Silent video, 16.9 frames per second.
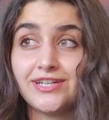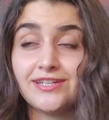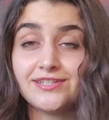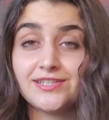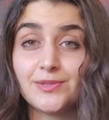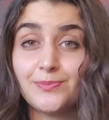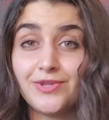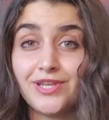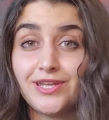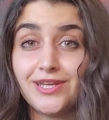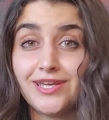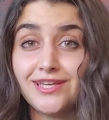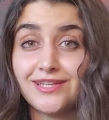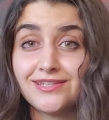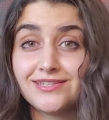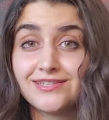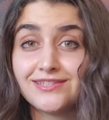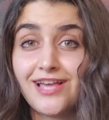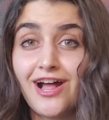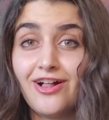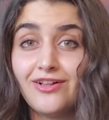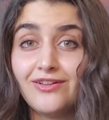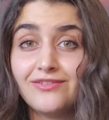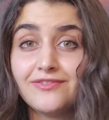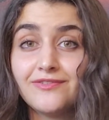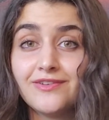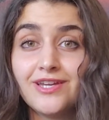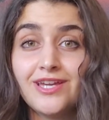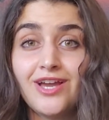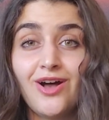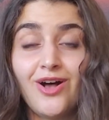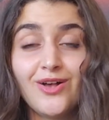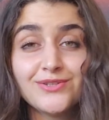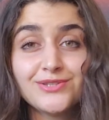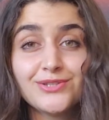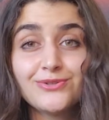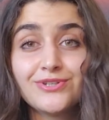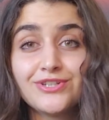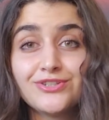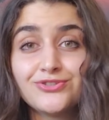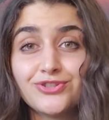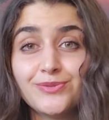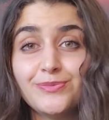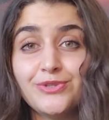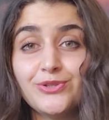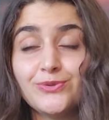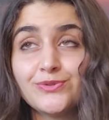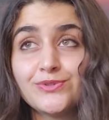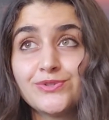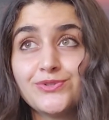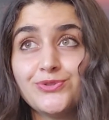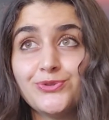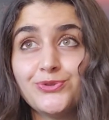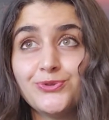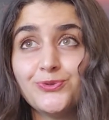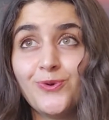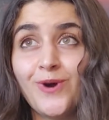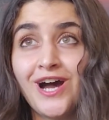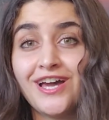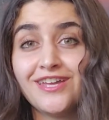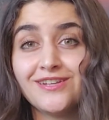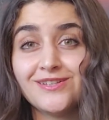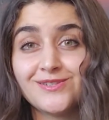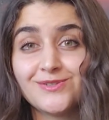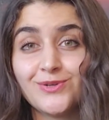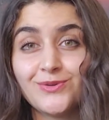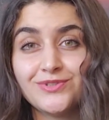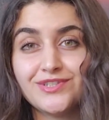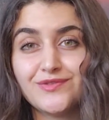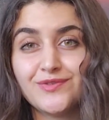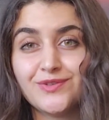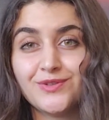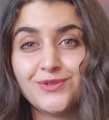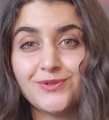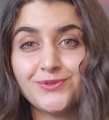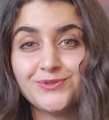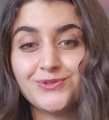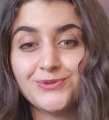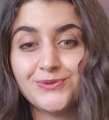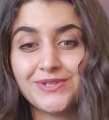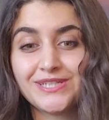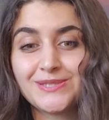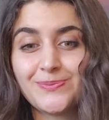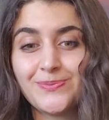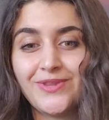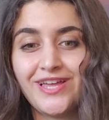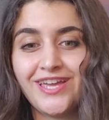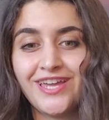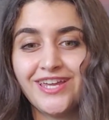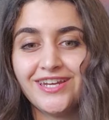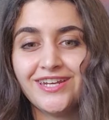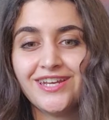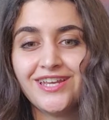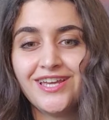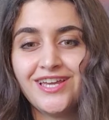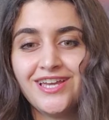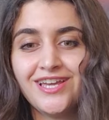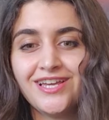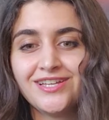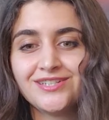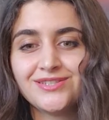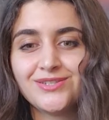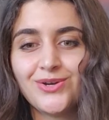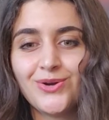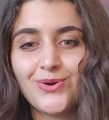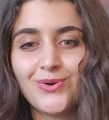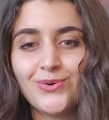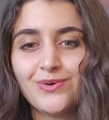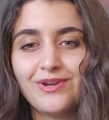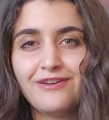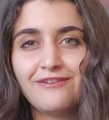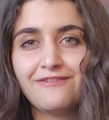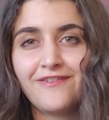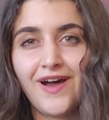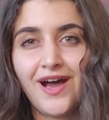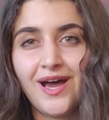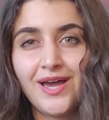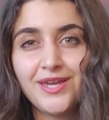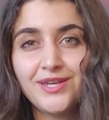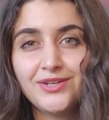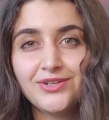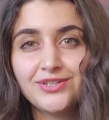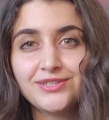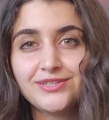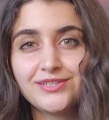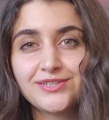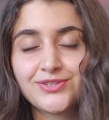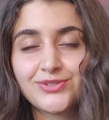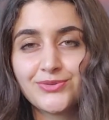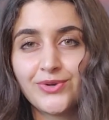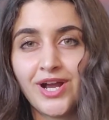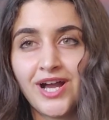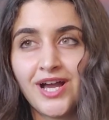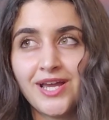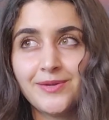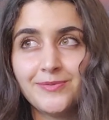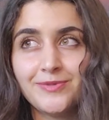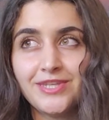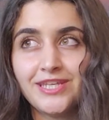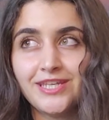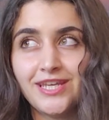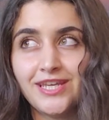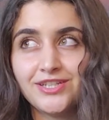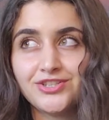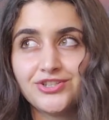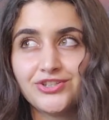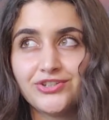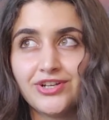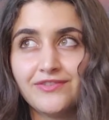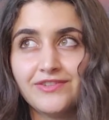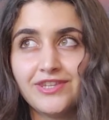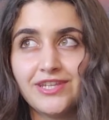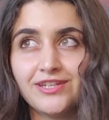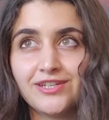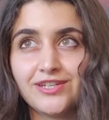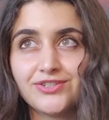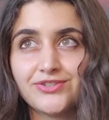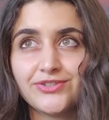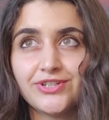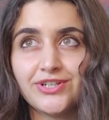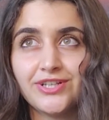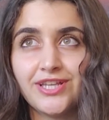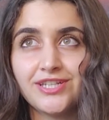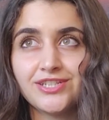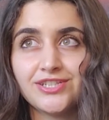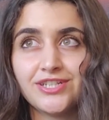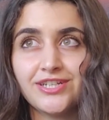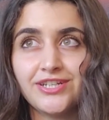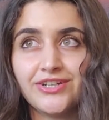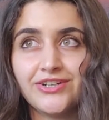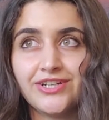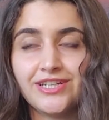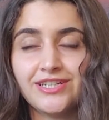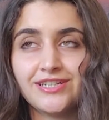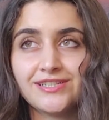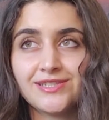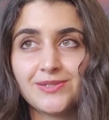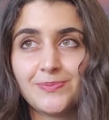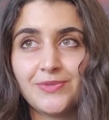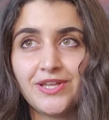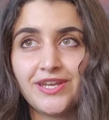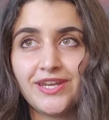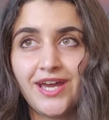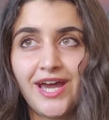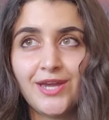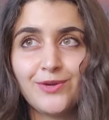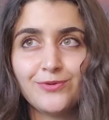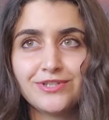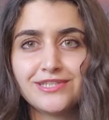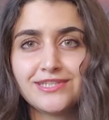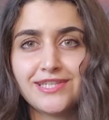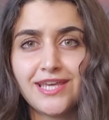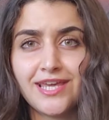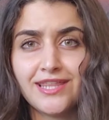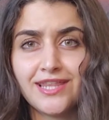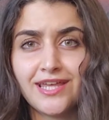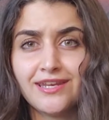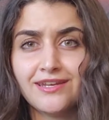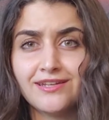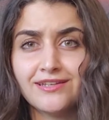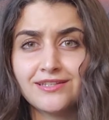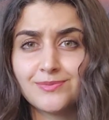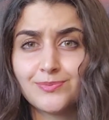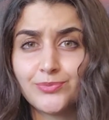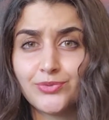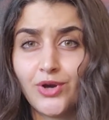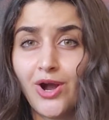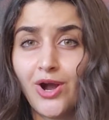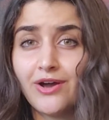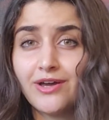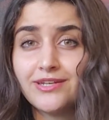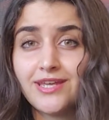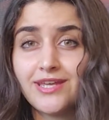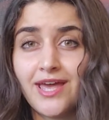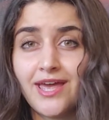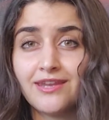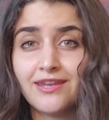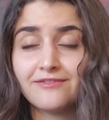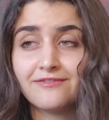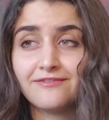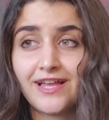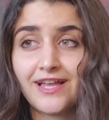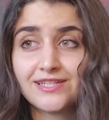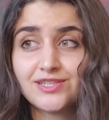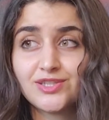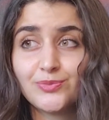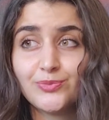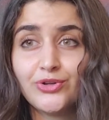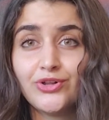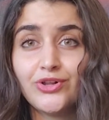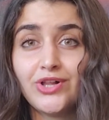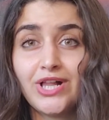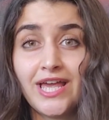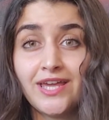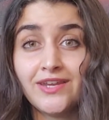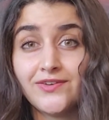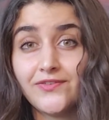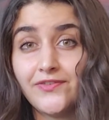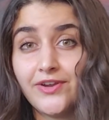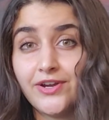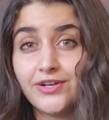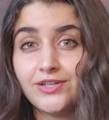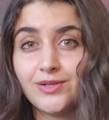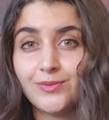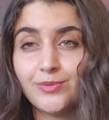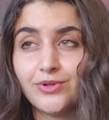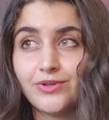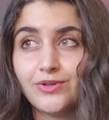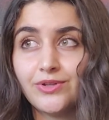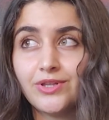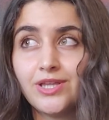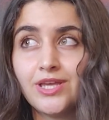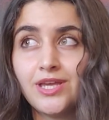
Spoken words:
discipline itself also contributes to why it is so difficult to explain. So, if I could describe the nature of the industrial engineering discipline, I would say that it is broad and flexible and variable.